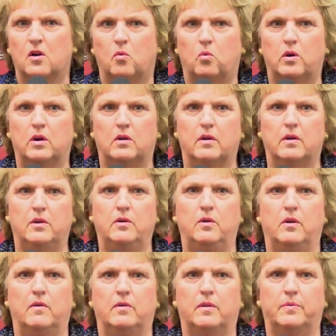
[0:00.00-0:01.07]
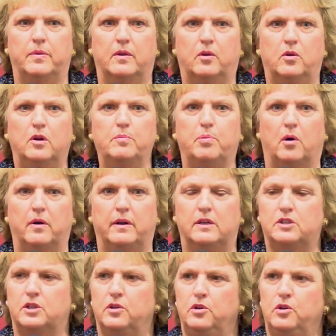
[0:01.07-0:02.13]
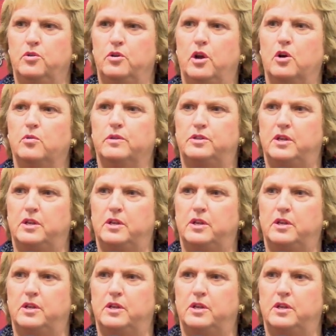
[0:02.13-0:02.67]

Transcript: Well, the, the good part is you know the